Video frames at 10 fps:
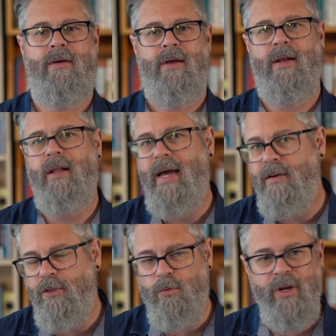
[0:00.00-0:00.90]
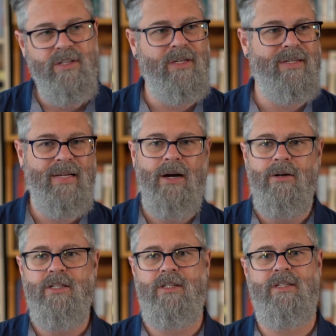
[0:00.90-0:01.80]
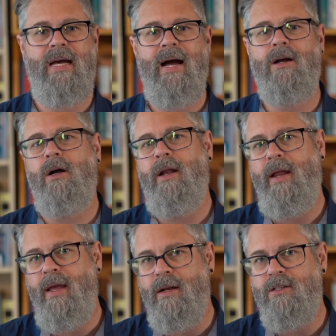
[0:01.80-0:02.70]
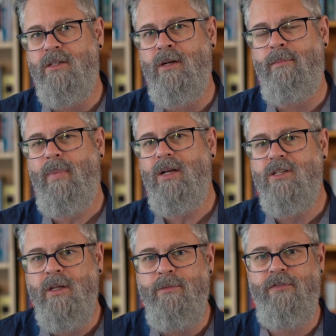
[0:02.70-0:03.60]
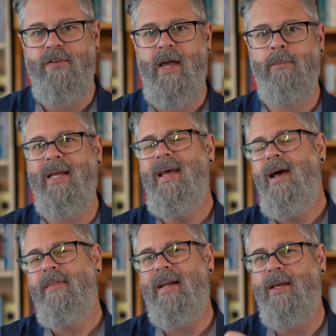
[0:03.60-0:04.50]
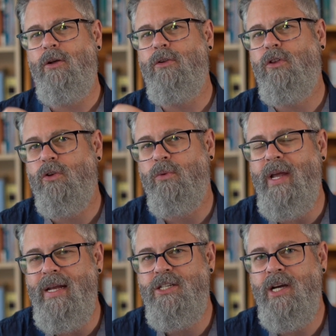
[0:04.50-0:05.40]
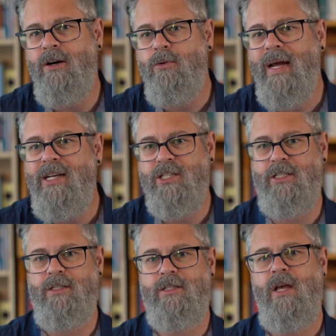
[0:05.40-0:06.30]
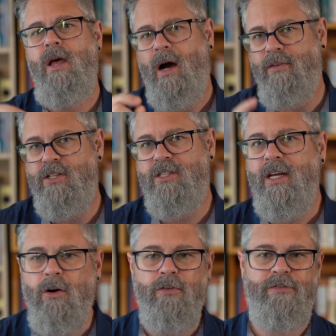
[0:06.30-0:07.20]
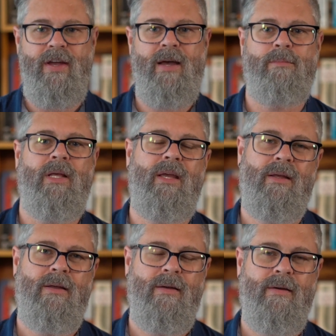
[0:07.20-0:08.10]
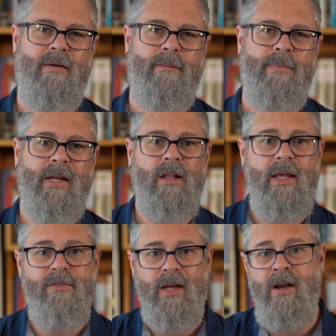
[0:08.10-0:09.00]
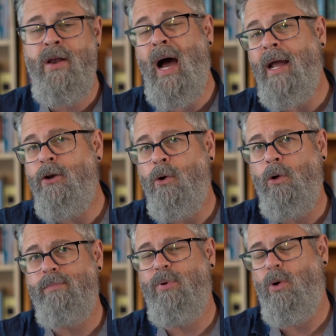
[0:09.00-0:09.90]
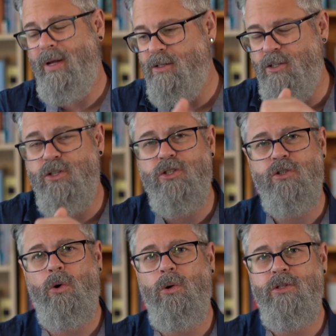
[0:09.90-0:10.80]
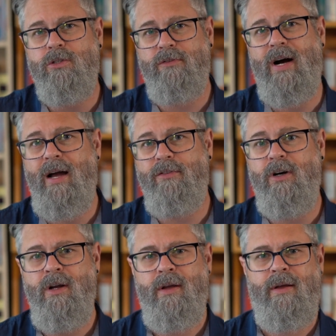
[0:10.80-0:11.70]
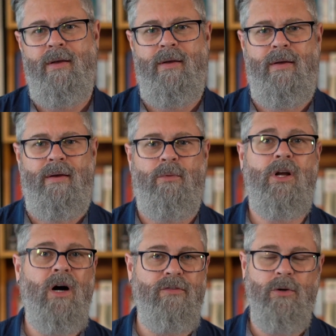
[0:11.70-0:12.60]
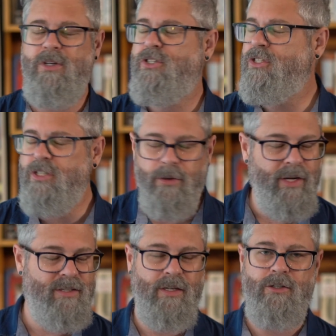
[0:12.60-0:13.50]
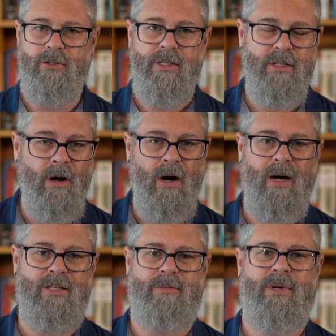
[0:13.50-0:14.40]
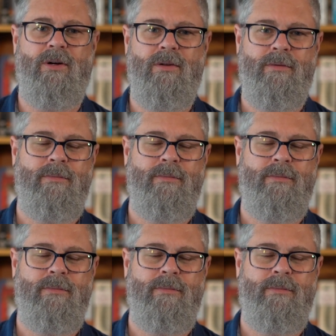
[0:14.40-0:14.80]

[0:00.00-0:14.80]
in light of the recent terrorist attack on an innocent Muslim family that killed 3 generations of a single family, leaving a 9-year-old boy as the sole survivor, recovering with serious injuries in a hospital.